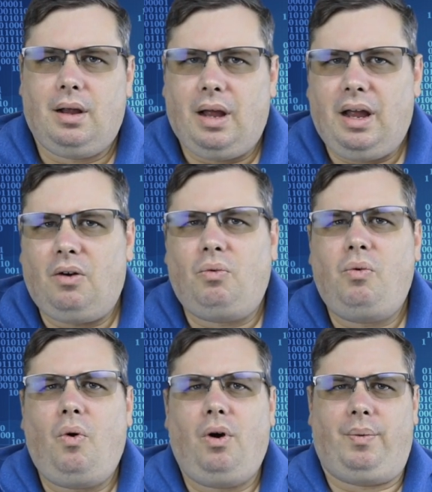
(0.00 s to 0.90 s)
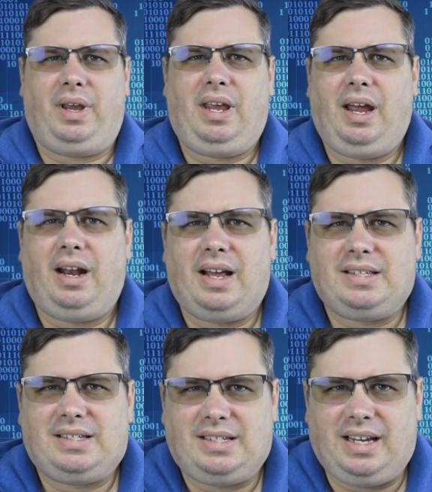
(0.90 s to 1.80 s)
In a war we cannot
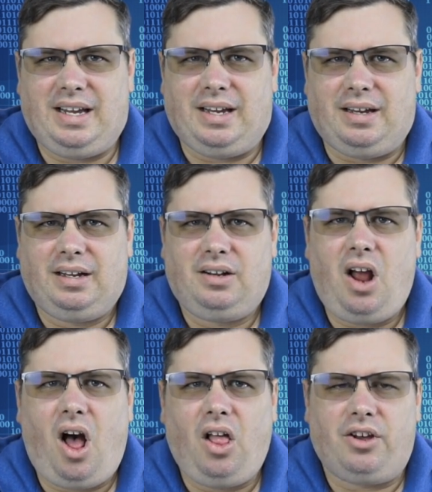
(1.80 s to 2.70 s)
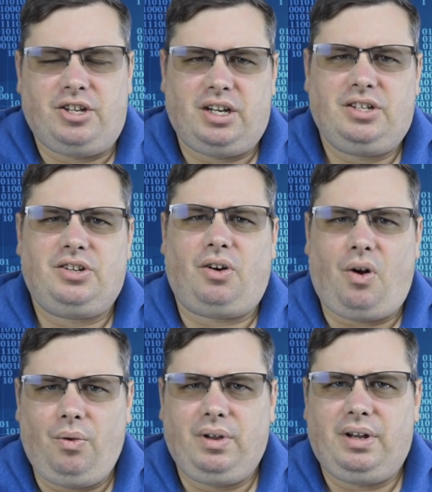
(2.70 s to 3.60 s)
see, knowledge is your
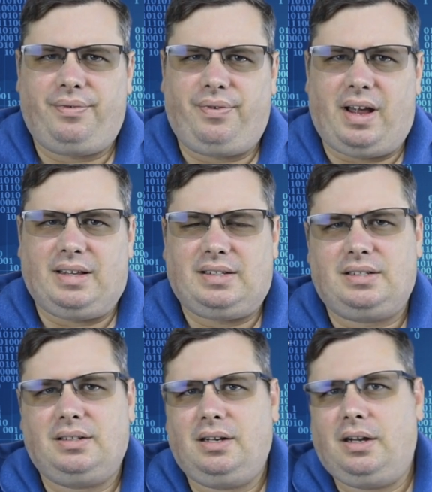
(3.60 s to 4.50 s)
only defense.